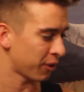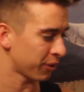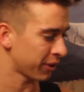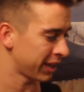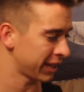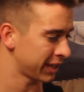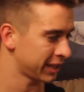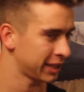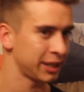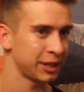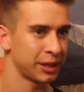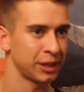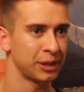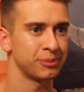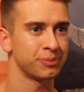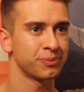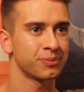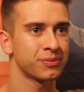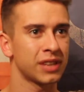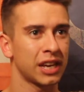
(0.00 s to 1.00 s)
Like,
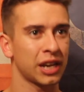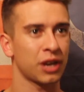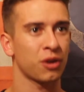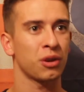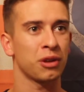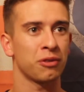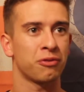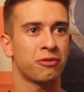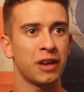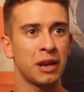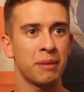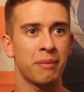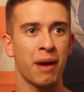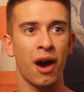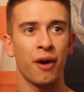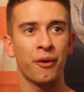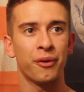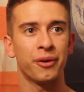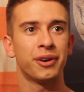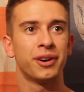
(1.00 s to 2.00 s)
I can only fit
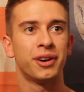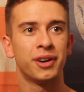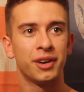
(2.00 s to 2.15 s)
about